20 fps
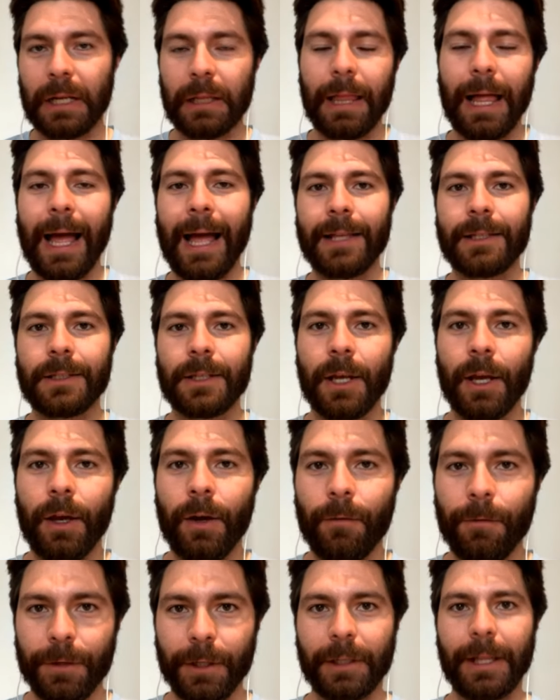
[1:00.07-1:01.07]
class
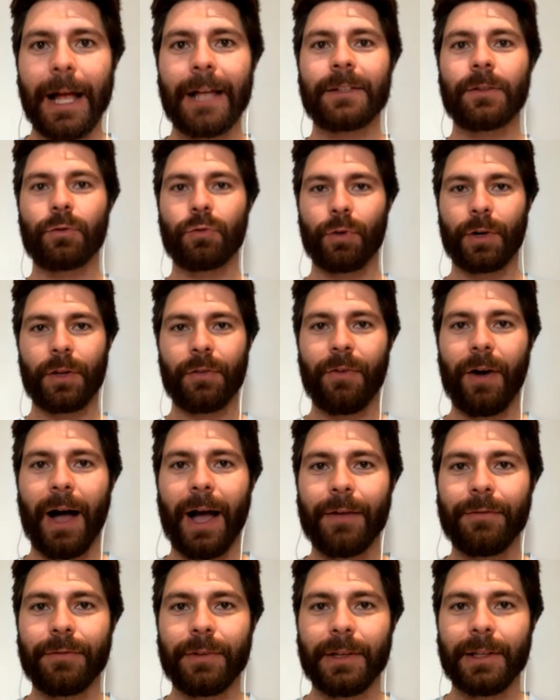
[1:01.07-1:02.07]
for the class of 25.
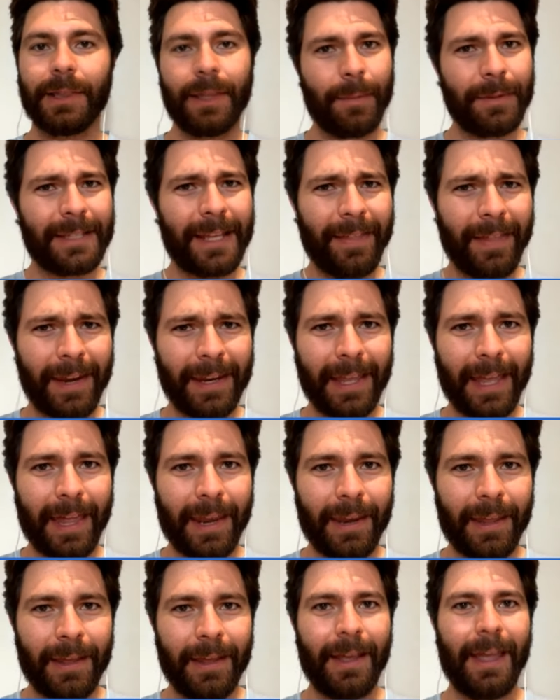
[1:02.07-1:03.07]
Let me say that again.
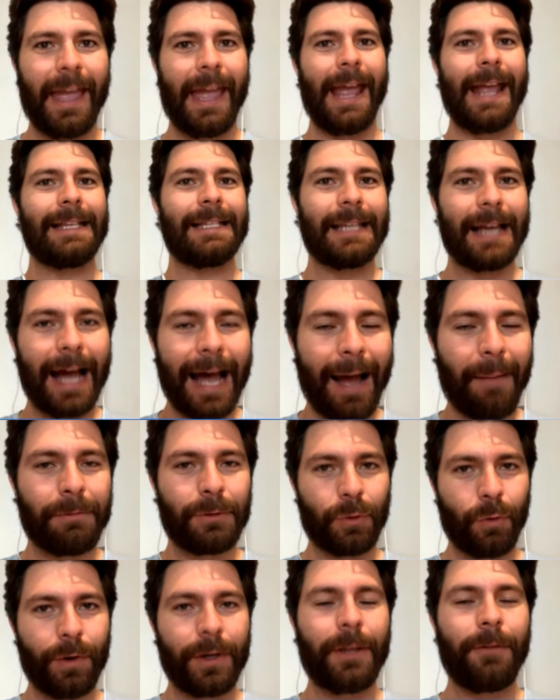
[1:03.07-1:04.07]
A top
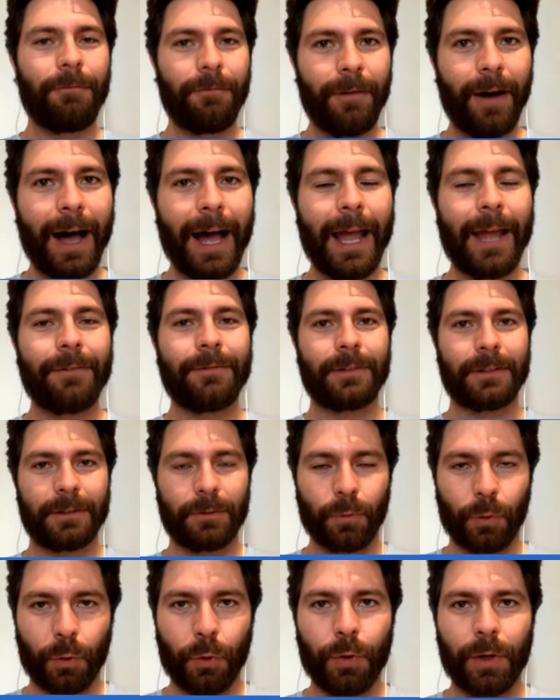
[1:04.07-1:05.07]
25
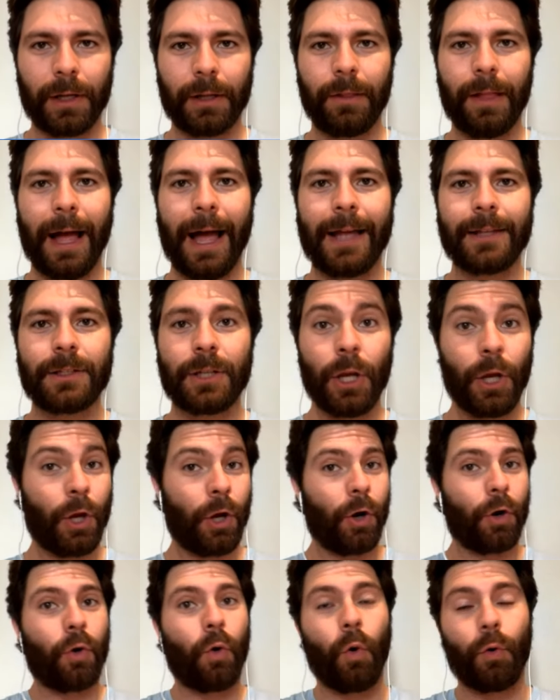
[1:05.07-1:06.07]
recruiting class,
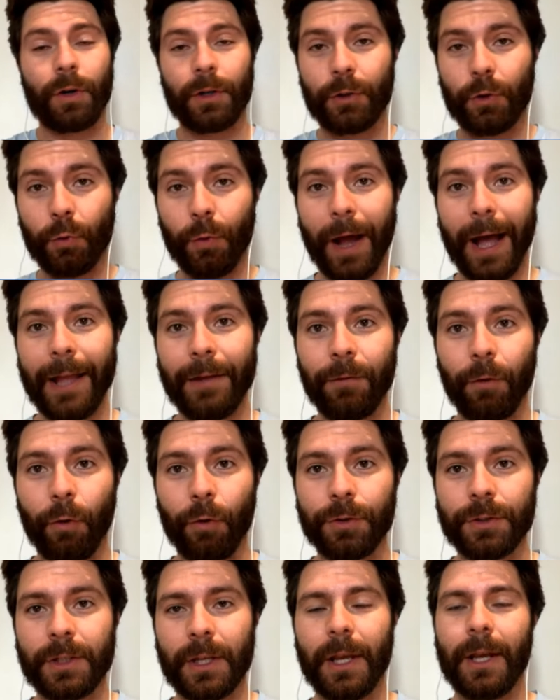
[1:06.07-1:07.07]
according to
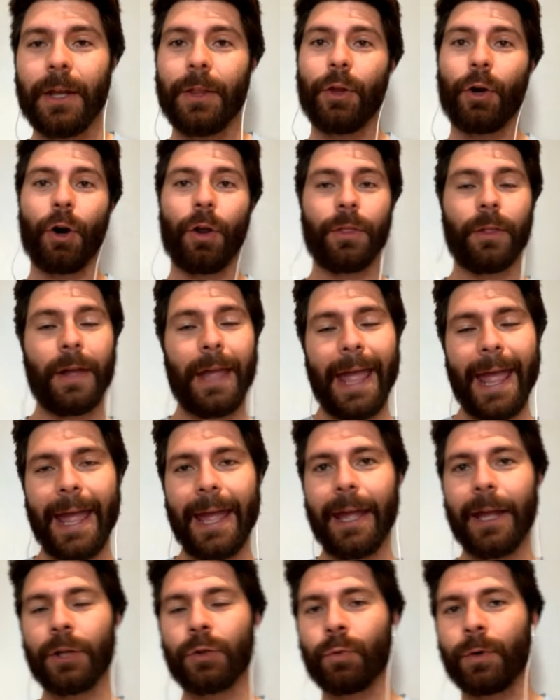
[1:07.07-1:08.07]
Rivals. They're on the
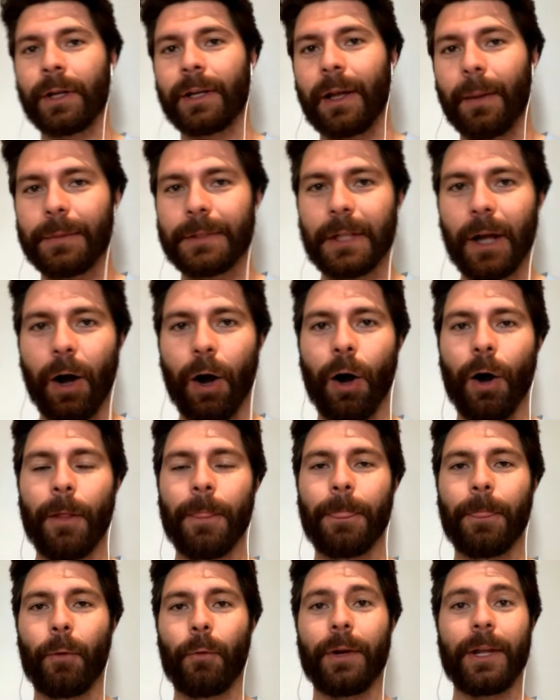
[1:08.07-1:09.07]
edge when it comes to
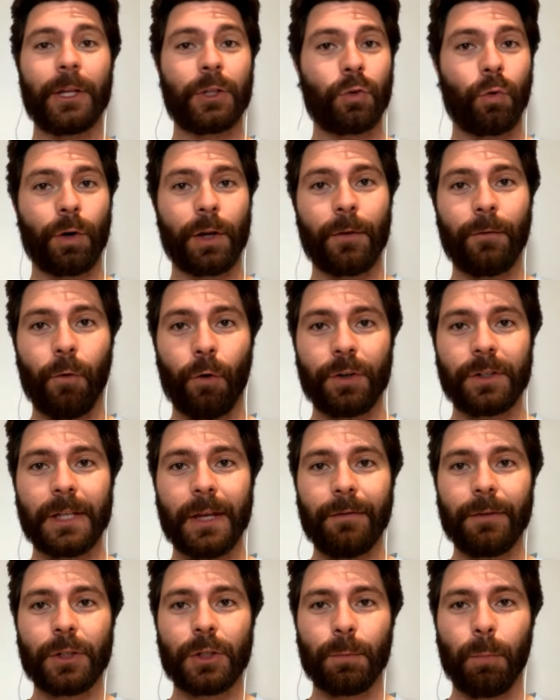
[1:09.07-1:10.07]
ON3 and
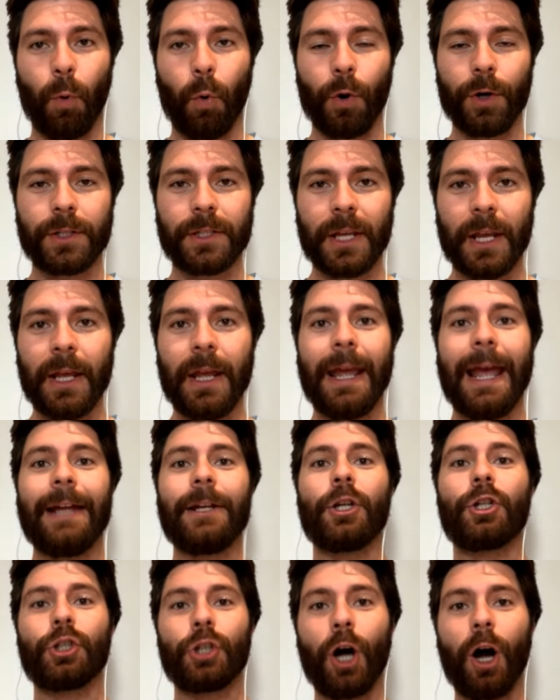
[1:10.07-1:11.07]
247sports. And
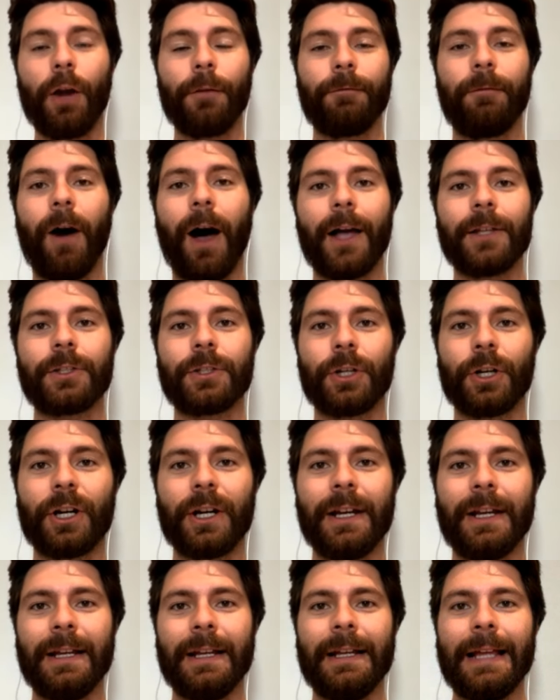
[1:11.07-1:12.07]
Deshaun
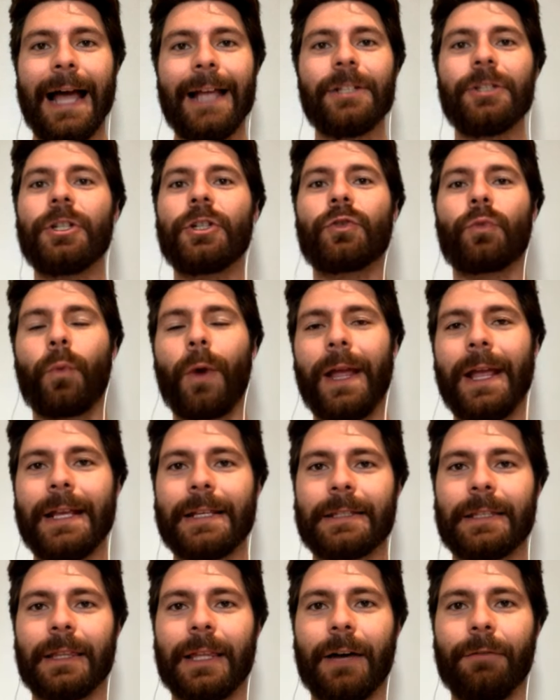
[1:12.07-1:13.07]
Foster hasn't just
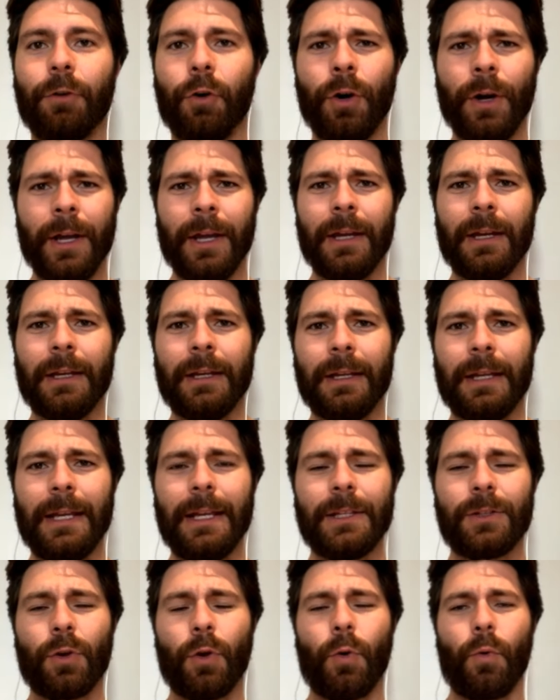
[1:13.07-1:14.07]
raised the level.
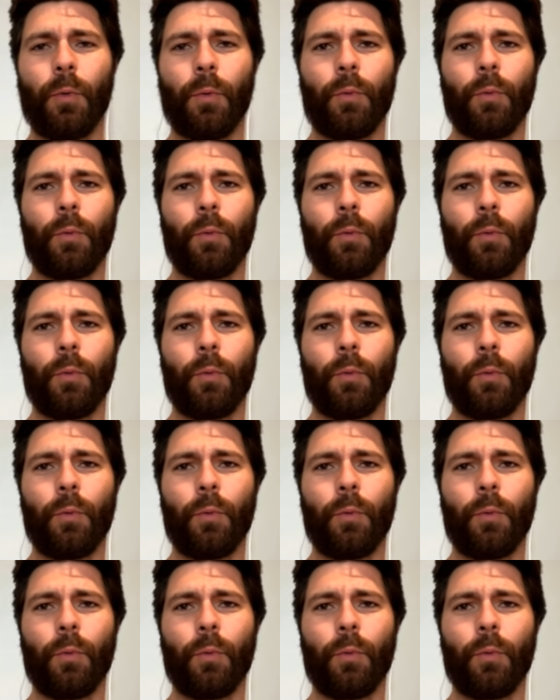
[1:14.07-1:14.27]
He's